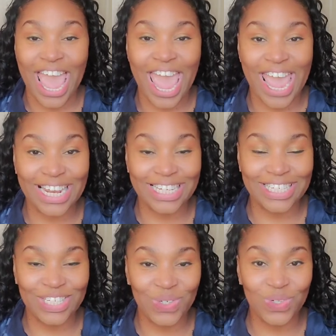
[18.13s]
And
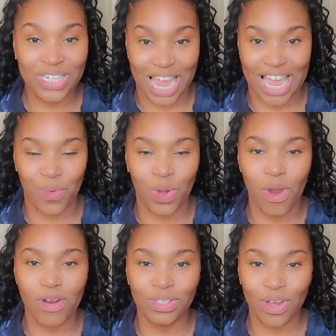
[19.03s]
today we
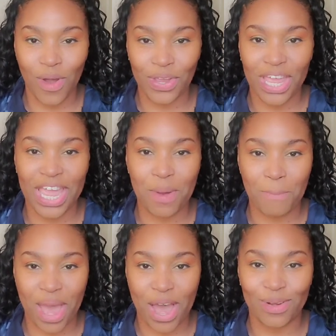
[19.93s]
are talking
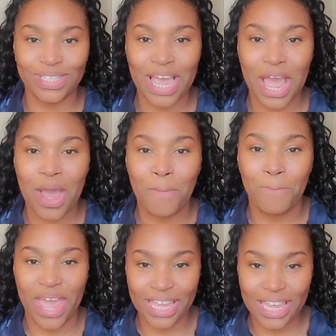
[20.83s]
about
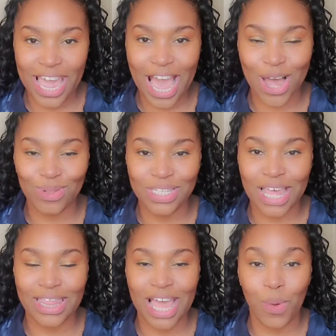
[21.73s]
bank accounts
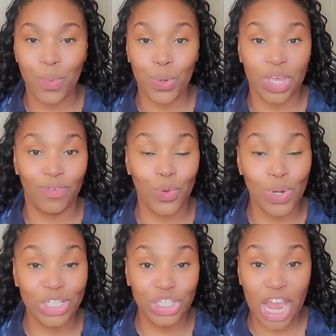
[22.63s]
that will give you a
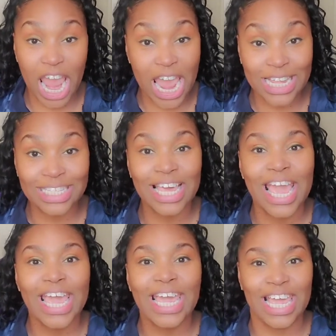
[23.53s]
chance
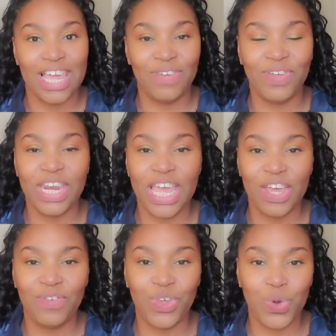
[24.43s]
even
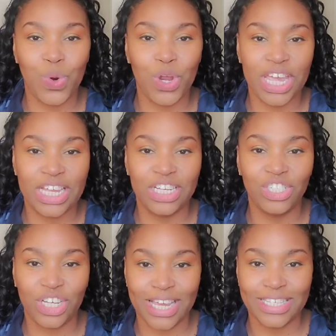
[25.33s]
if you were in
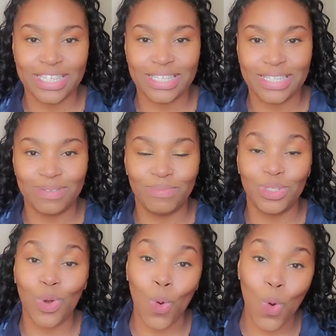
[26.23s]

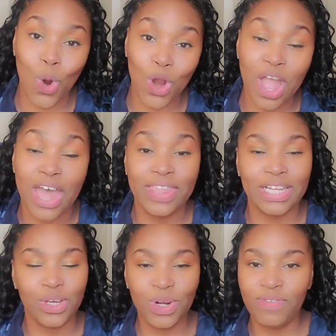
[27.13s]
ChexSystems or that
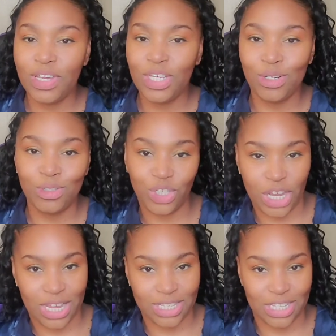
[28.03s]
don't even use
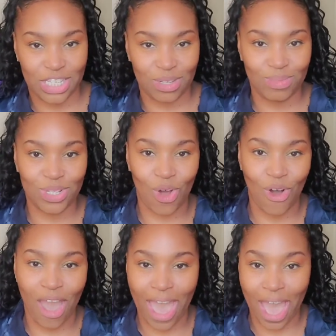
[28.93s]
ChexSystems
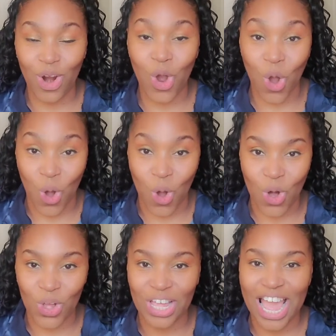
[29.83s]
at
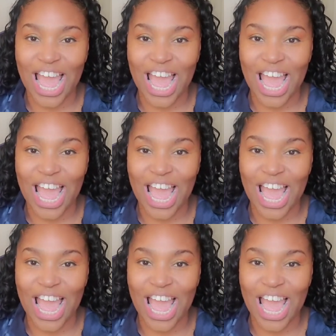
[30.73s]
all.